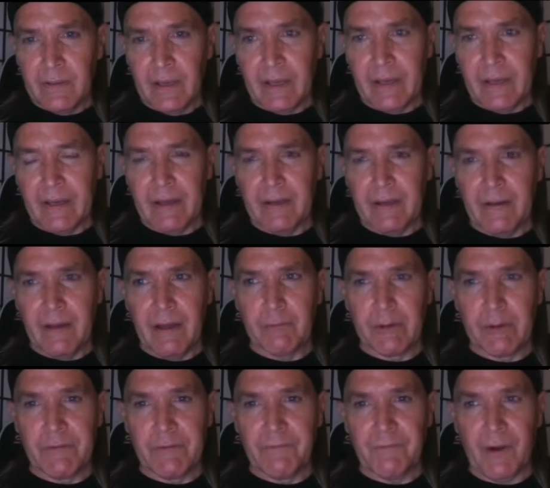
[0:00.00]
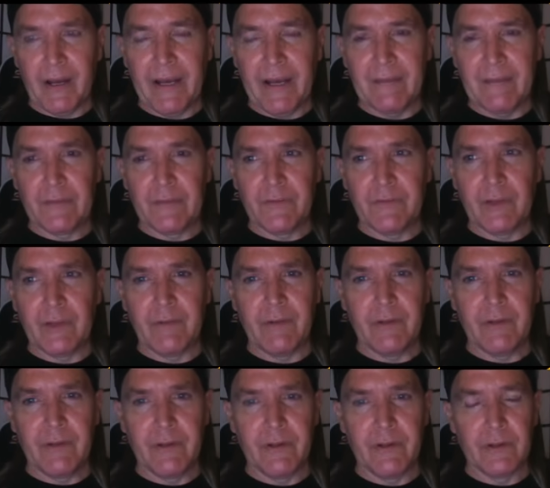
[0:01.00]
And every five to
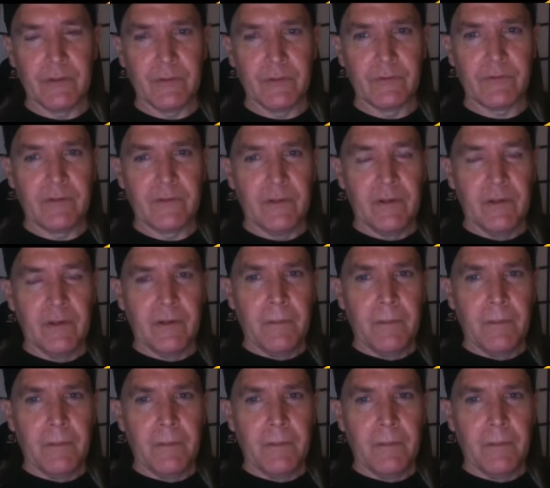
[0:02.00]
seven years,